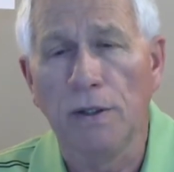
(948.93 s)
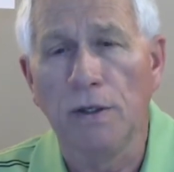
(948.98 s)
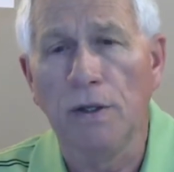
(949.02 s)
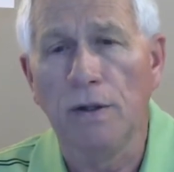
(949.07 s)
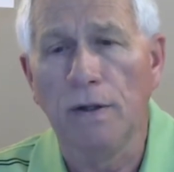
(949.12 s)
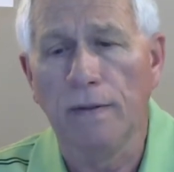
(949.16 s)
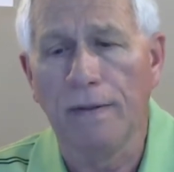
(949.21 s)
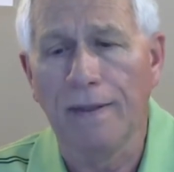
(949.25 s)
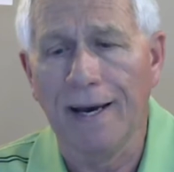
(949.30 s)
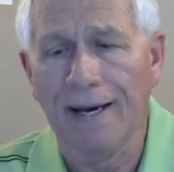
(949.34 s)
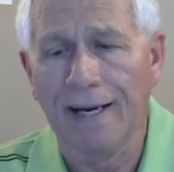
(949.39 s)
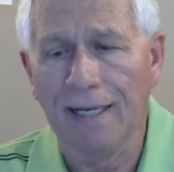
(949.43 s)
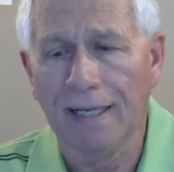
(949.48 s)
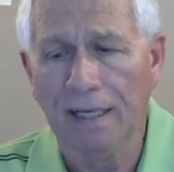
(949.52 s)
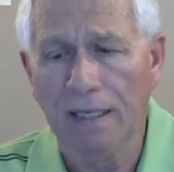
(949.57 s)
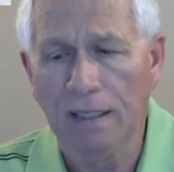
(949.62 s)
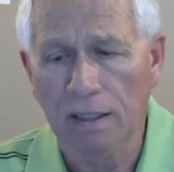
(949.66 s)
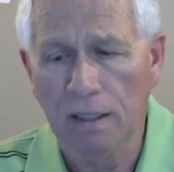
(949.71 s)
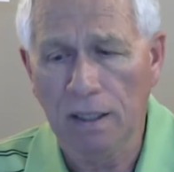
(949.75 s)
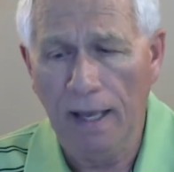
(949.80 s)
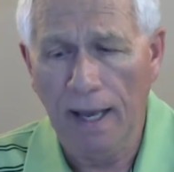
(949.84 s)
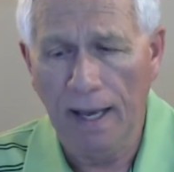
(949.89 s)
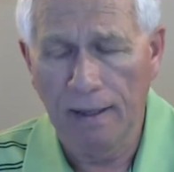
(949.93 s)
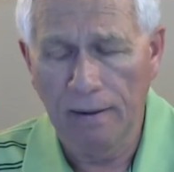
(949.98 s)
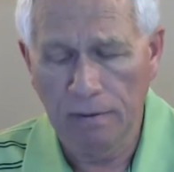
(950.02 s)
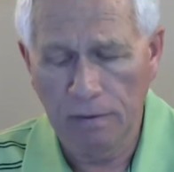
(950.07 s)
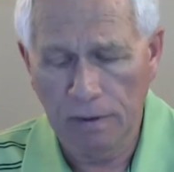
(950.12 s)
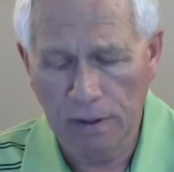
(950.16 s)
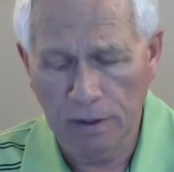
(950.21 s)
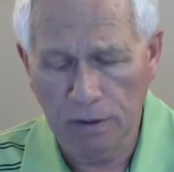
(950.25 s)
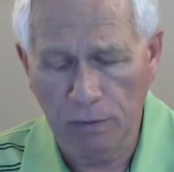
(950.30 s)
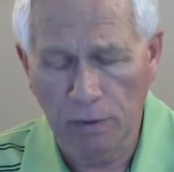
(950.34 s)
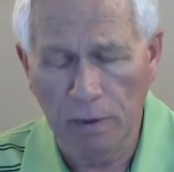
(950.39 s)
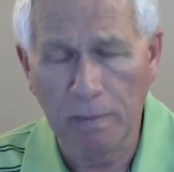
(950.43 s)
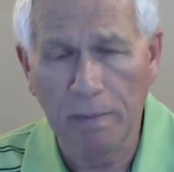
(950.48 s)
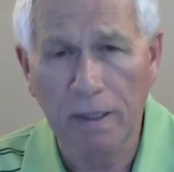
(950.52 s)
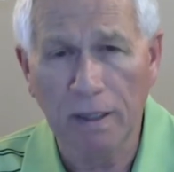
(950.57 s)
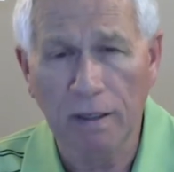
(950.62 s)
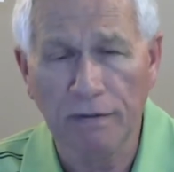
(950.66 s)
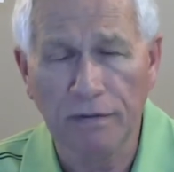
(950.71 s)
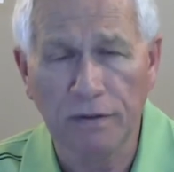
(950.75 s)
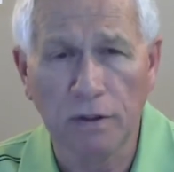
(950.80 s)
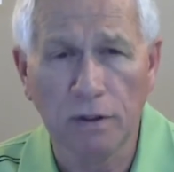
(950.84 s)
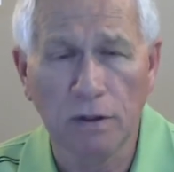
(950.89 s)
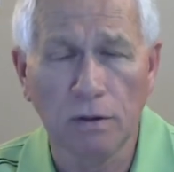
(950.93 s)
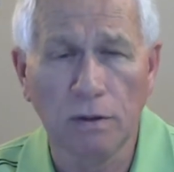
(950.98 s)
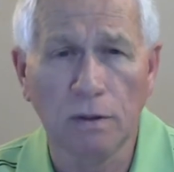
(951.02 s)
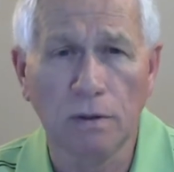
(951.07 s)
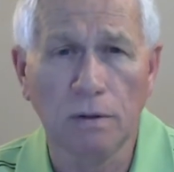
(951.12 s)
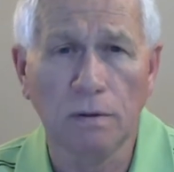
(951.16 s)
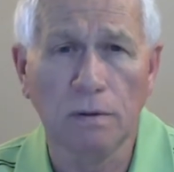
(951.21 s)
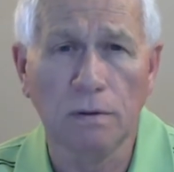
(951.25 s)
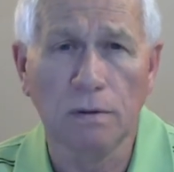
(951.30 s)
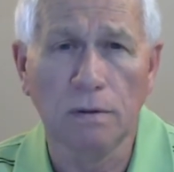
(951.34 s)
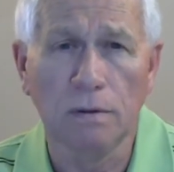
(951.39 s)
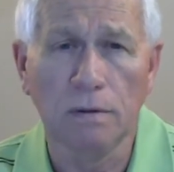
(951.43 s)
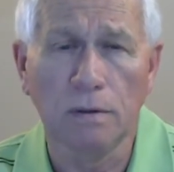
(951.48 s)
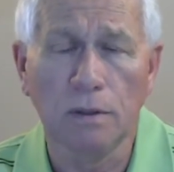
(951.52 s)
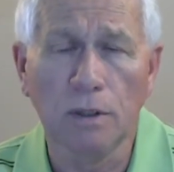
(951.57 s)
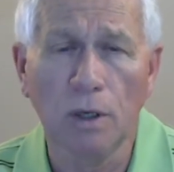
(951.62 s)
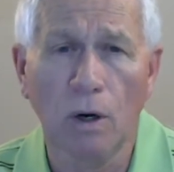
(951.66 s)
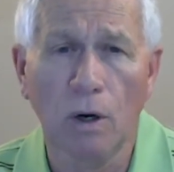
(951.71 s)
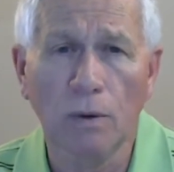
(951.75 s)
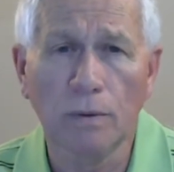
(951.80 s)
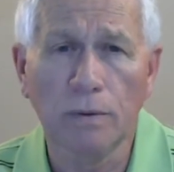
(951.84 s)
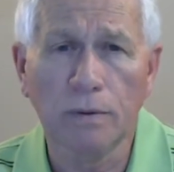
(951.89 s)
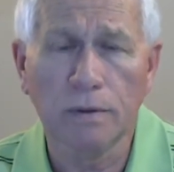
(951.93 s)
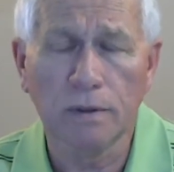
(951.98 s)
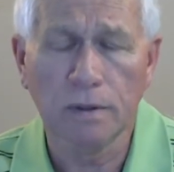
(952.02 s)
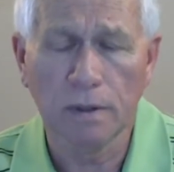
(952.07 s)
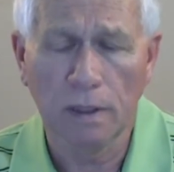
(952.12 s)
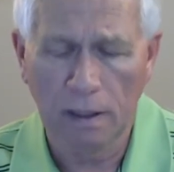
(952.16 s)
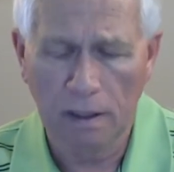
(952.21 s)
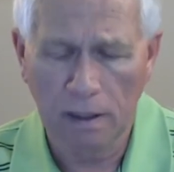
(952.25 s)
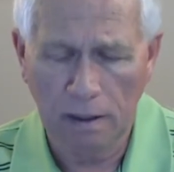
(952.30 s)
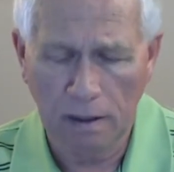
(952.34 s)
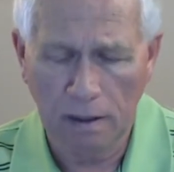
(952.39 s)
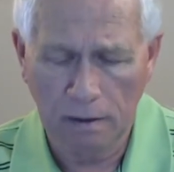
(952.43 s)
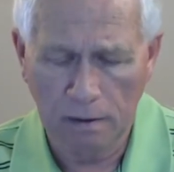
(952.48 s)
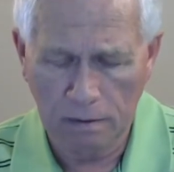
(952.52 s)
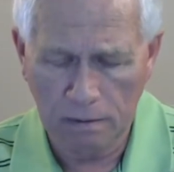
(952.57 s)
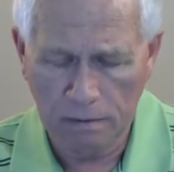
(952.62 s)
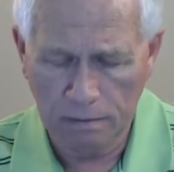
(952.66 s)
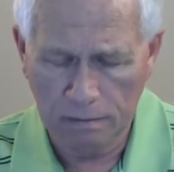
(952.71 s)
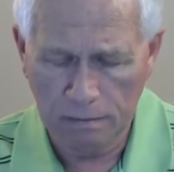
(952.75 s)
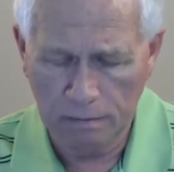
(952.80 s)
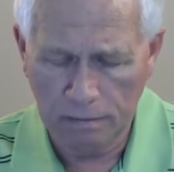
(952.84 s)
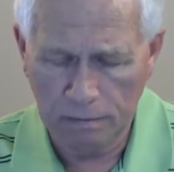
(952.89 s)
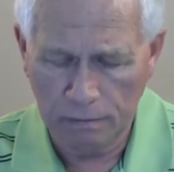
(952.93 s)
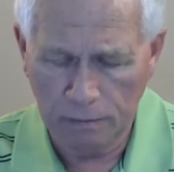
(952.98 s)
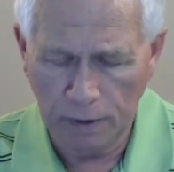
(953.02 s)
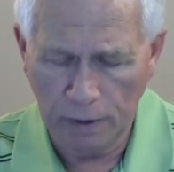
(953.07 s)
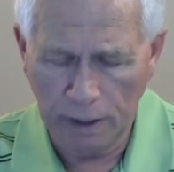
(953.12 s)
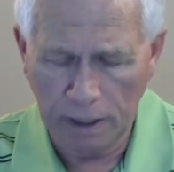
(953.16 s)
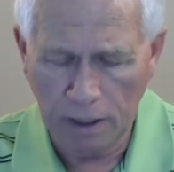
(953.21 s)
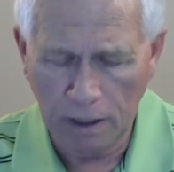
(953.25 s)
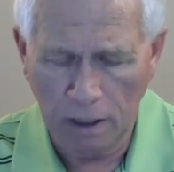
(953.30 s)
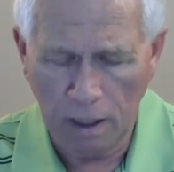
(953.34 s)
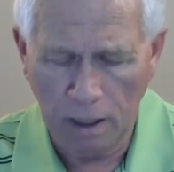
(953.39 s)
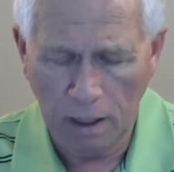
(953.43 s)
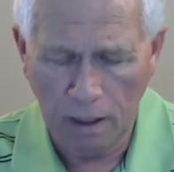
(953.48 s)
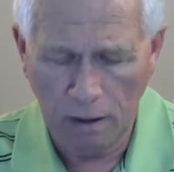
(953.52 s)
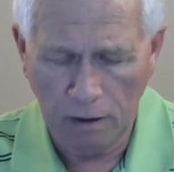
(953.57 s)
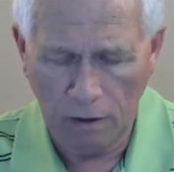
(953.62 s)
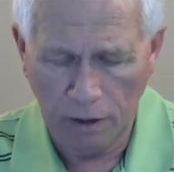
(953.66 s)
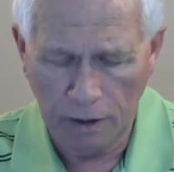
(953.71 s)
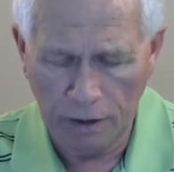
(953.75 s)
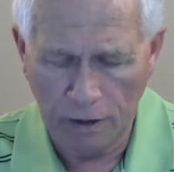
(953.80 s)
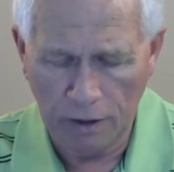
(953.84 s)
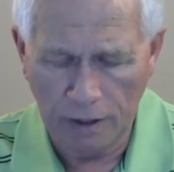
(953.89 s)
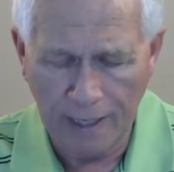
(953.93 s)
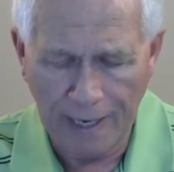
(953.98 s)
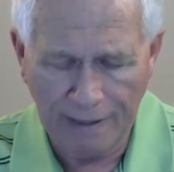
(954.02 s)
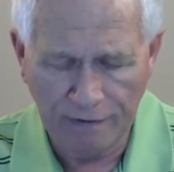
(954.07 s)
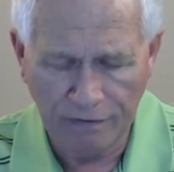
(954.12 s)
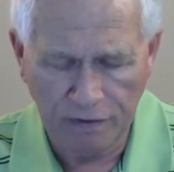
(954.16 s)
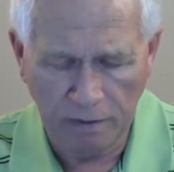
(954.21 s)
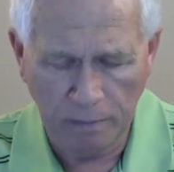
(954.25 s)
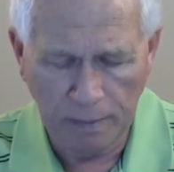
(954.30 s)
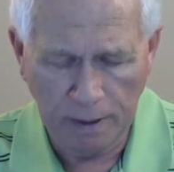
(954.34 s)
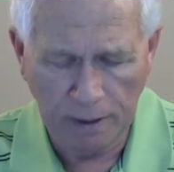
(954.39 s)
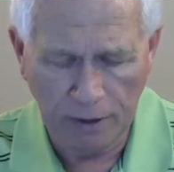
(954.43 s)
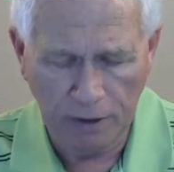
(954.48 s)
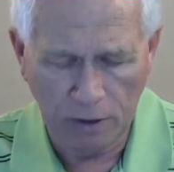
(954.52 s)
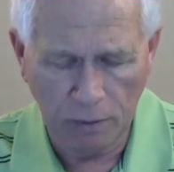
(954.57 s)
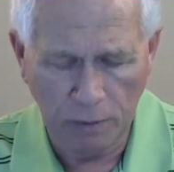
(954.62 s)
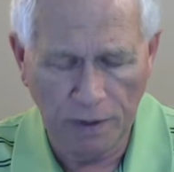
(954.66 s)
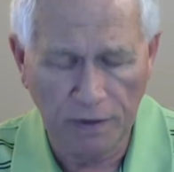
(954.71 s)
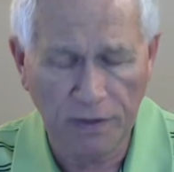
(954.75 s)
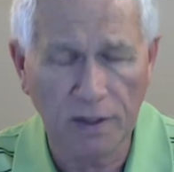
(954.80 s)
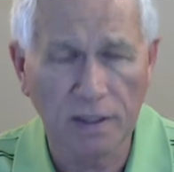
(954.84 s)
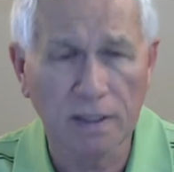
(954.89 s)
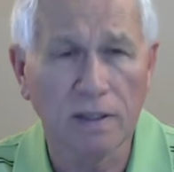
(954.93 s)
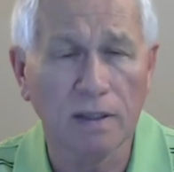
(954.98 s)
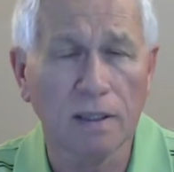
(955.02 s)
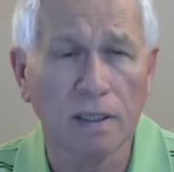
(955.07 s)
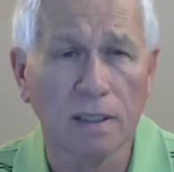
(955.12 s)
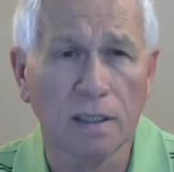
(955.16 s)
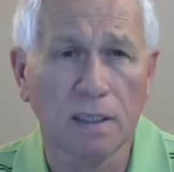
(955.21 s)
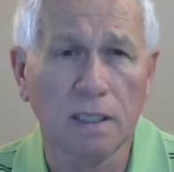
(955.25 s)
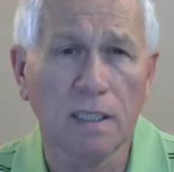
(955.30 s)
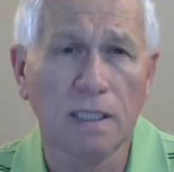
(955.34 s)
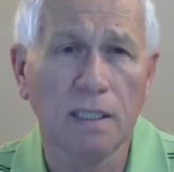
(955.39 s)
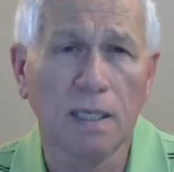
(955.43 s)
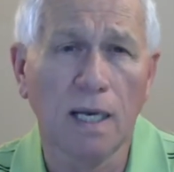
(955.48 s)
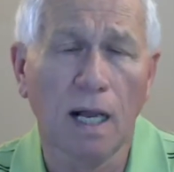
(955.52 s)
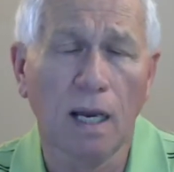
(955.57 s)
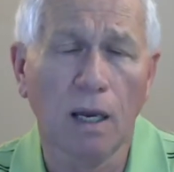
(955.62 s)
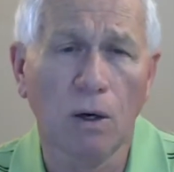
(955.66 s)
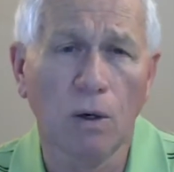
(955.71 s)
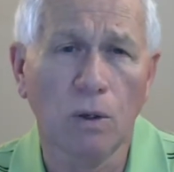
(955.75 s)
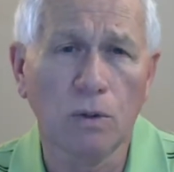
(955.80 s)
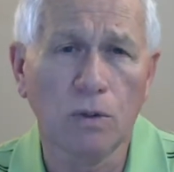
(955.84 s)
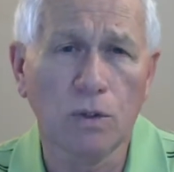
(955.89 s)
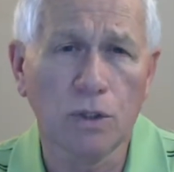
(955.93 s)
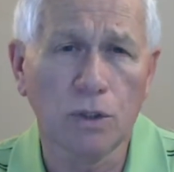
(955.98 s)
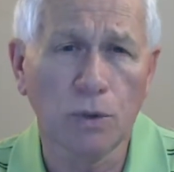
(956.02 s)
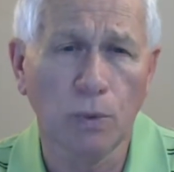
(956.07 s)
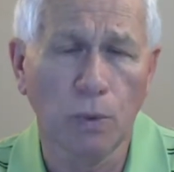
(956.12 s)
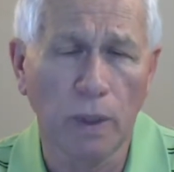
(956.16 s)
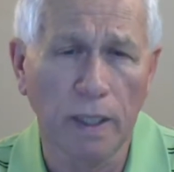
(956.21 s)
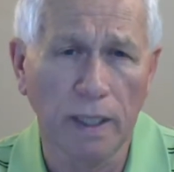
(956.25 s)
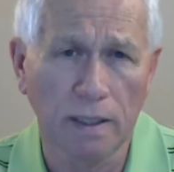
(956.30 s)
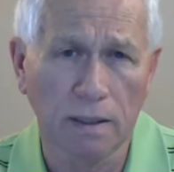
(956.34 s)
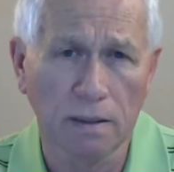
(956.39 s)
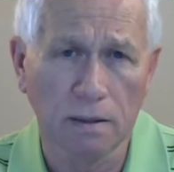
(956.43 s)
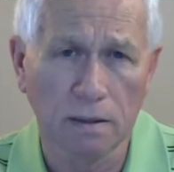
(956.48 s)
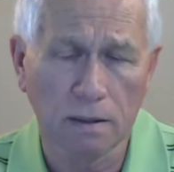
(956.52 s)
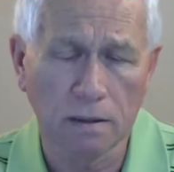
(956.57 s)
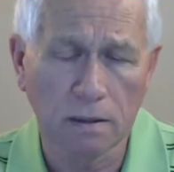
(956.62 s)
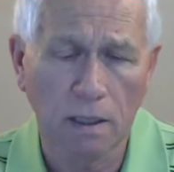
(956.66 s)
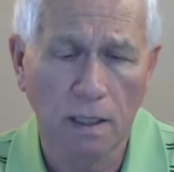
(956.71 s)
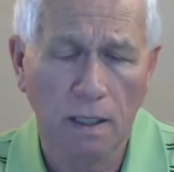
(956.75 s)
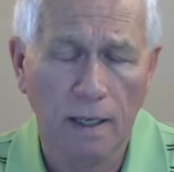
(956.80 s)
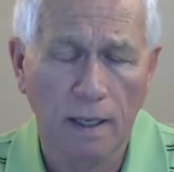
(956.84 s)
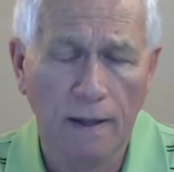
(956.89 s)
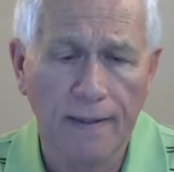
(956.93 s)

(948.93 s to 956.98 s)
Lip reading: Because if you don't recall or you're not familiar with it, the yellow twins,